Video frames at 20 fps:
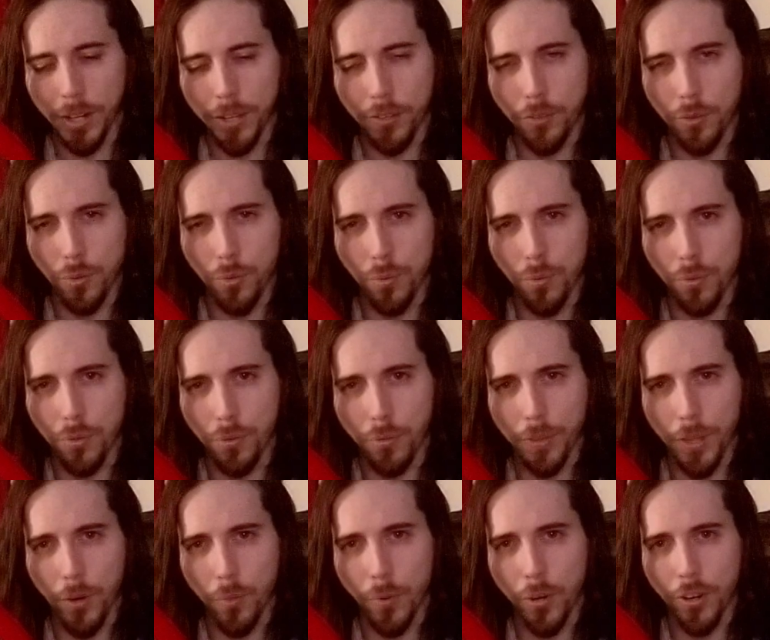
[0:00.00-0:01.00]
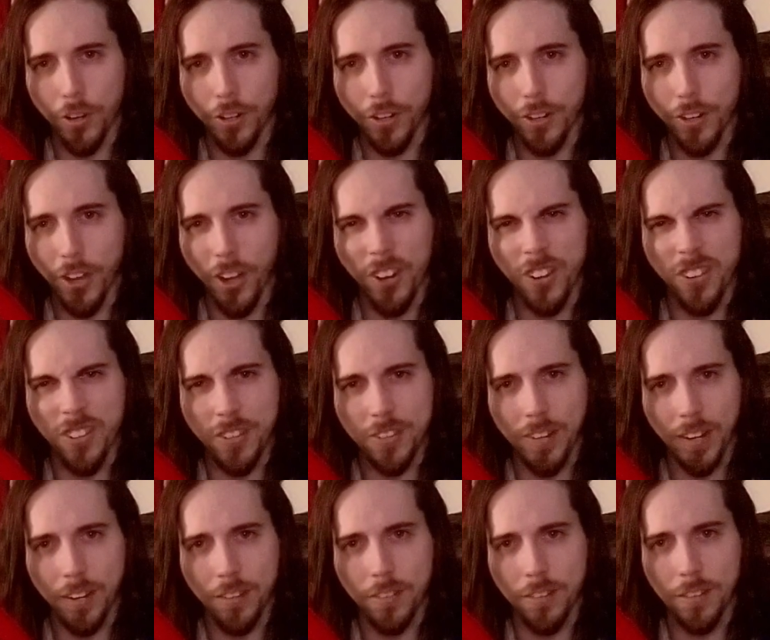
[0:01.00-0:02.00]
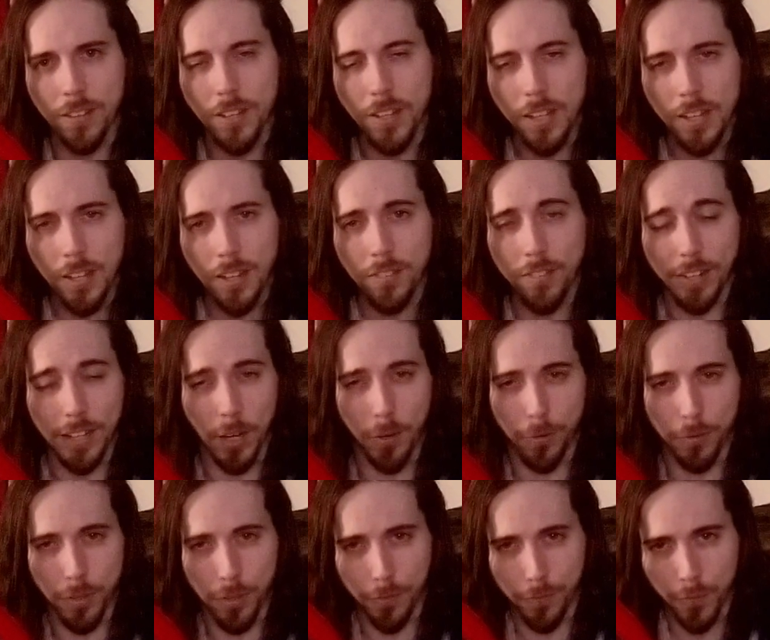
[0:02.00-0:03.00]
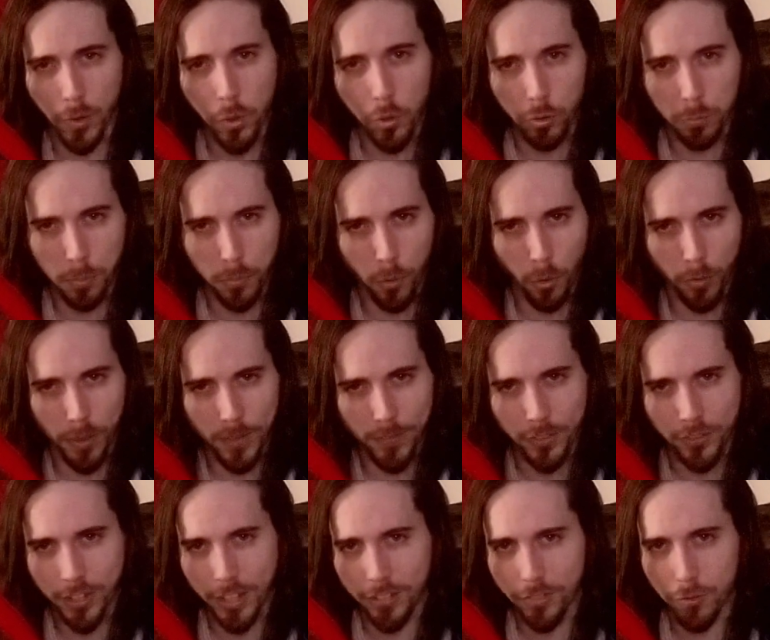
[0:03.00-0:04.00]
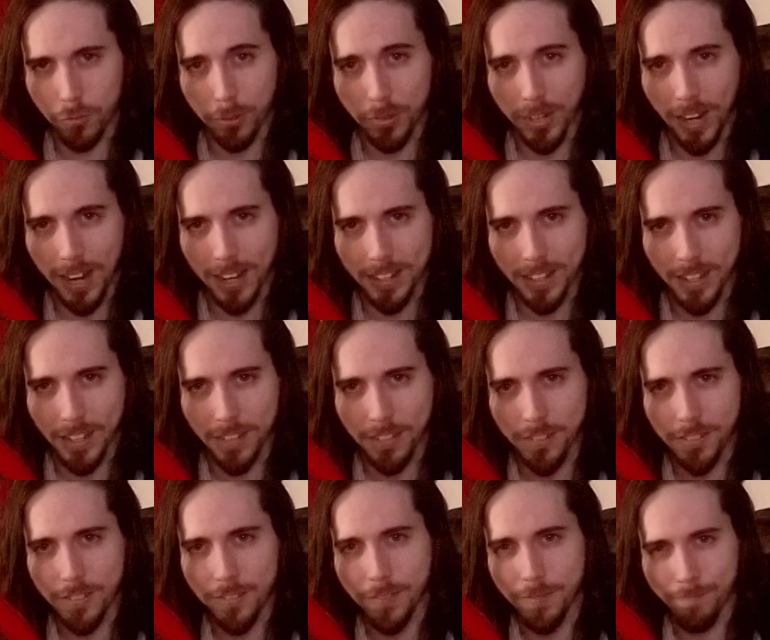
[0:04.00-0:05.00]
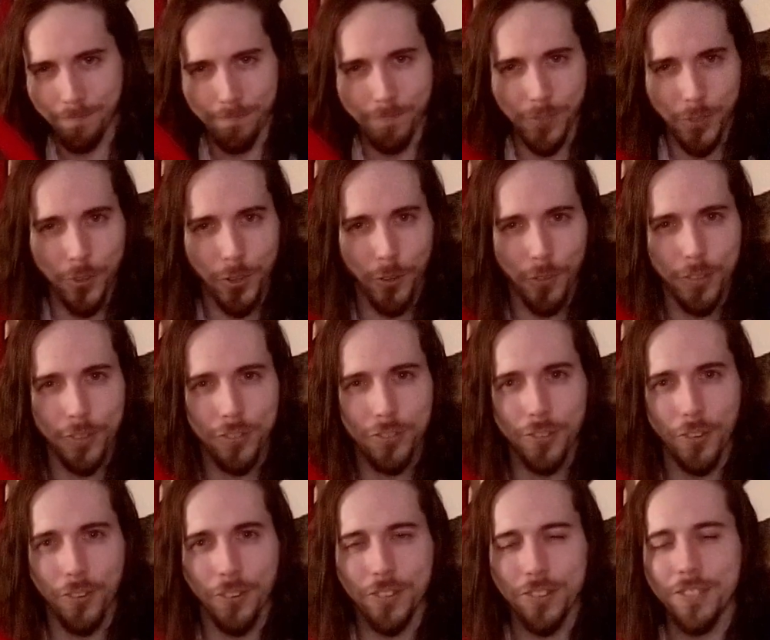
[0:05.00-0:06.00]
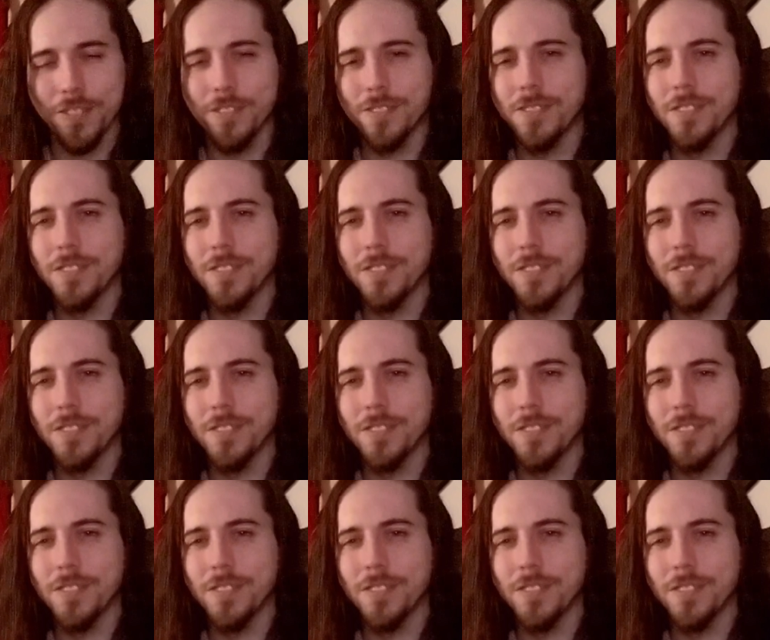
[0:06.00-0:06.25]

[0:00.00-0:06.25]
like to do their work undetected, take out their foes before they have a chance to retaliate. You know the sort.